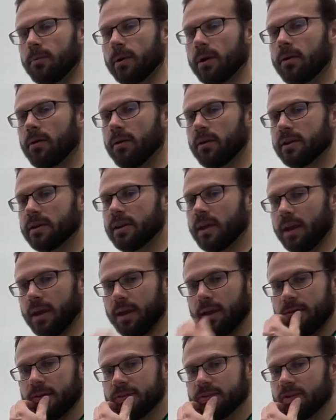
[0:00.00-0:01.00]
We call it K.
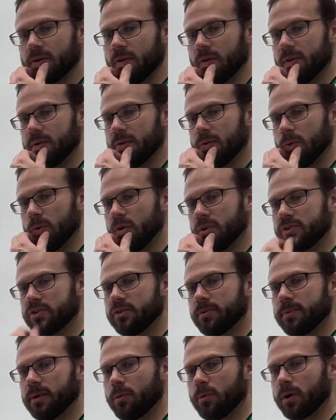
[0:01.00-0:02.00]
So we'll
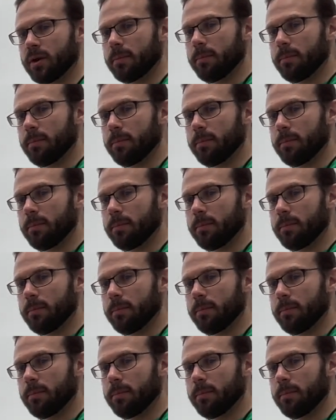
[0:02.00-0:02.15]
assume that we're